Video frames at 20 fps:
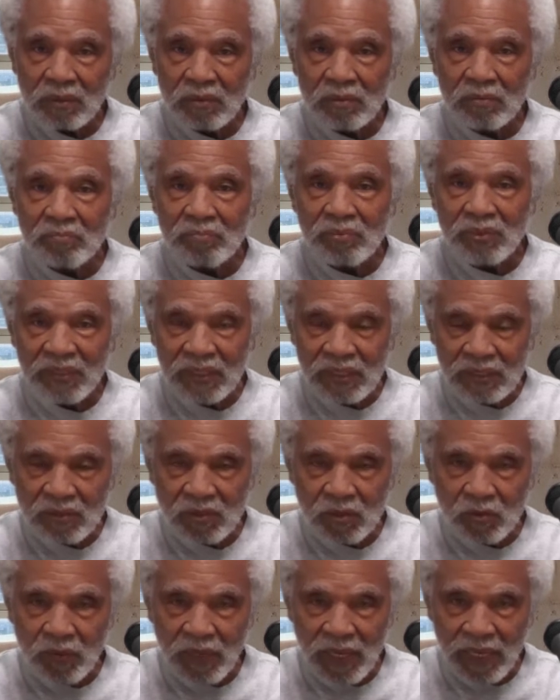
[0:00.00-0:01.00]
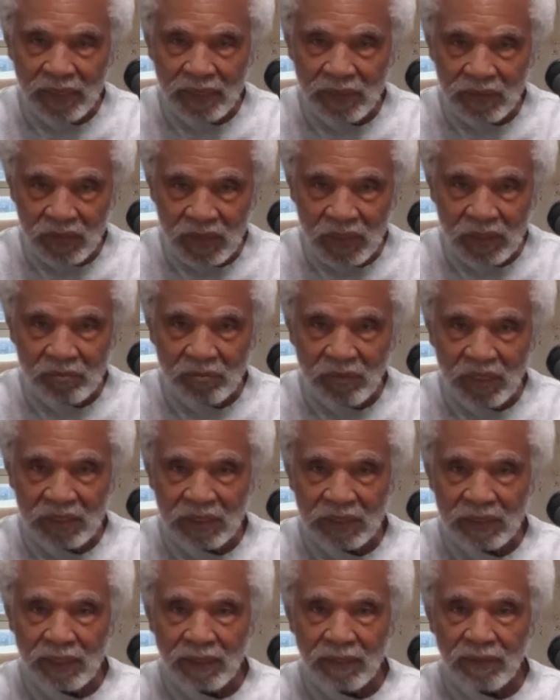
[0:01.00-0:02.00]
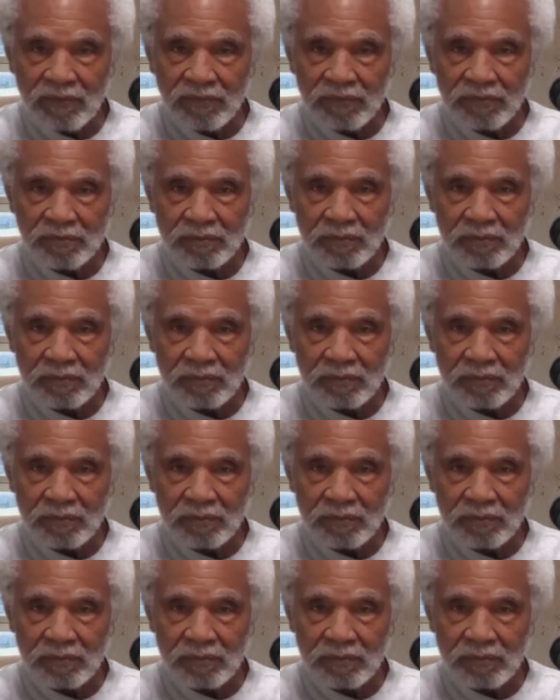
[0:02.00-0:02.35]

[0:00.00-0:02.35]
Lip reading: because of the way I conduct myself